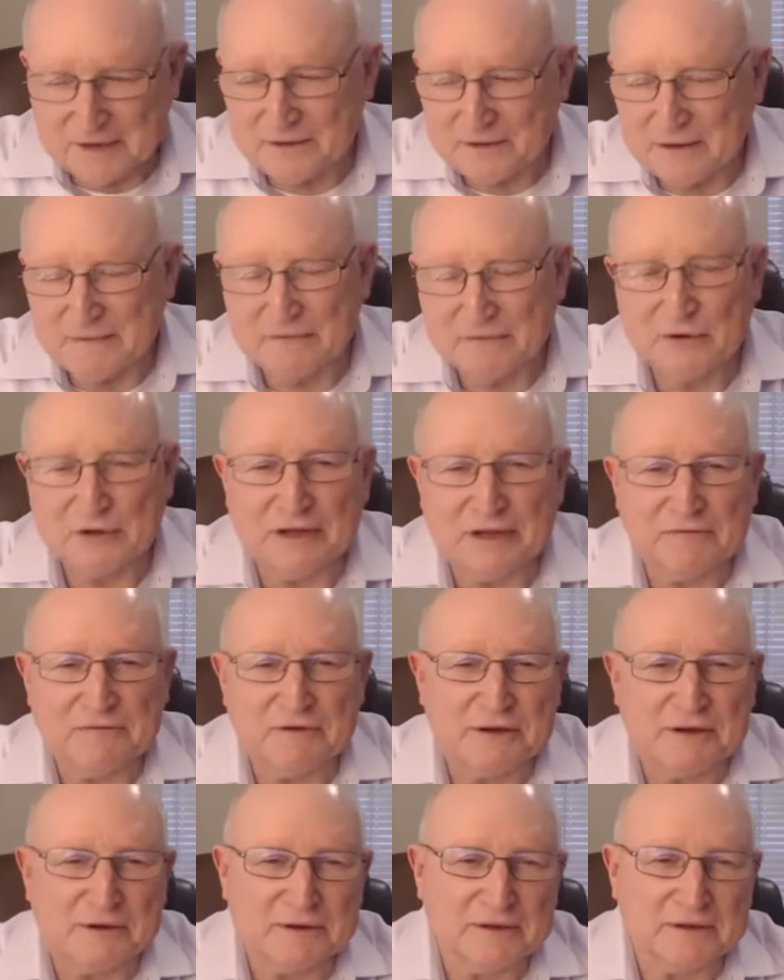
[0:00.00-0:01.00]
you have a good
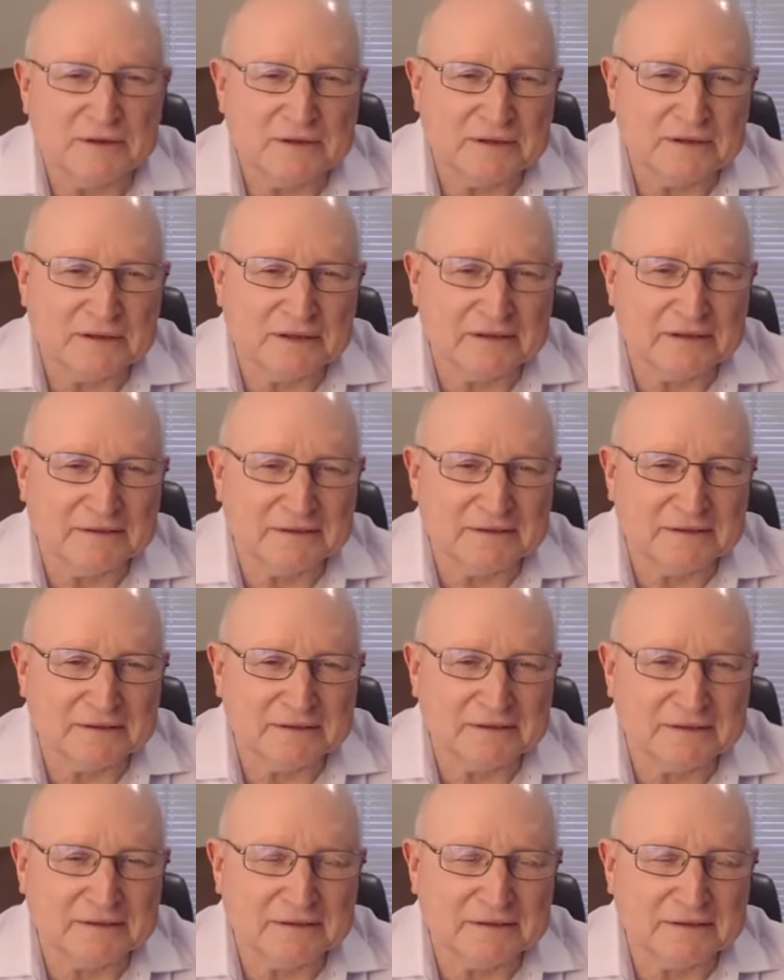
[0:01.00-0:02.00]
afternoon.
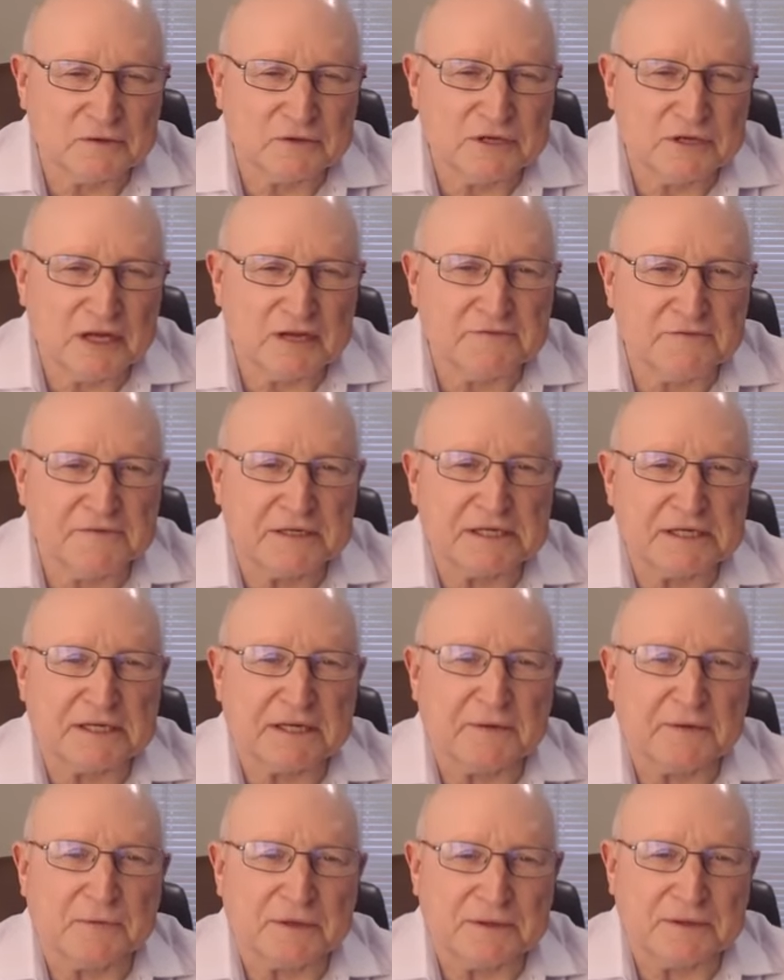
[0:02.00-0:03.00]
It was nice
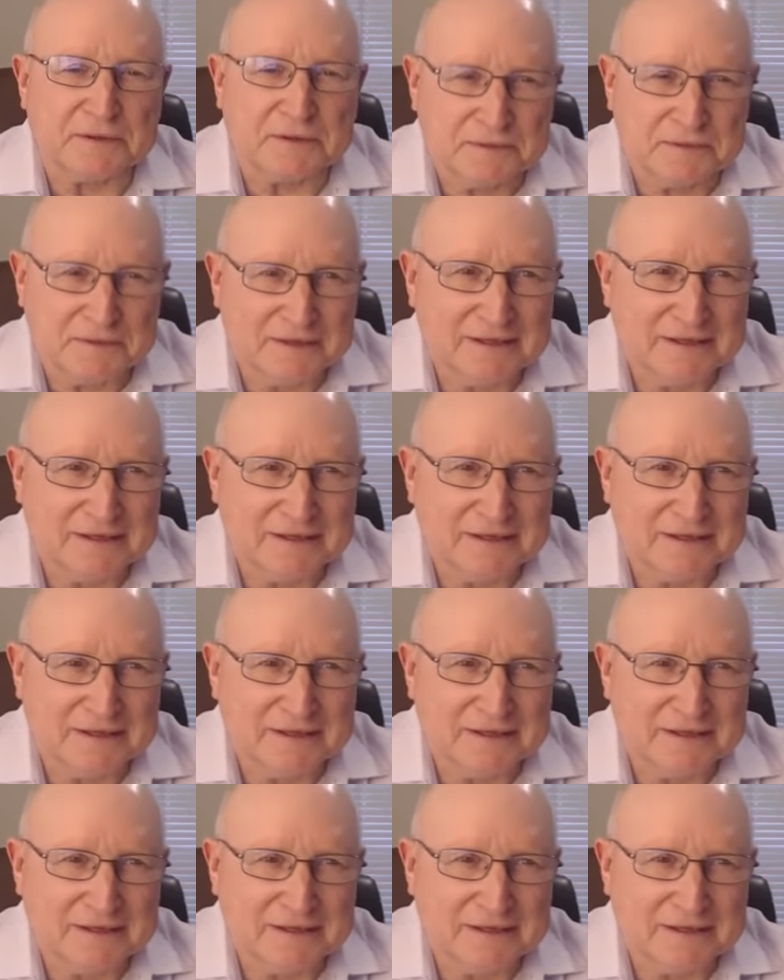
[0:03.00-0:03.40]
visiting with you.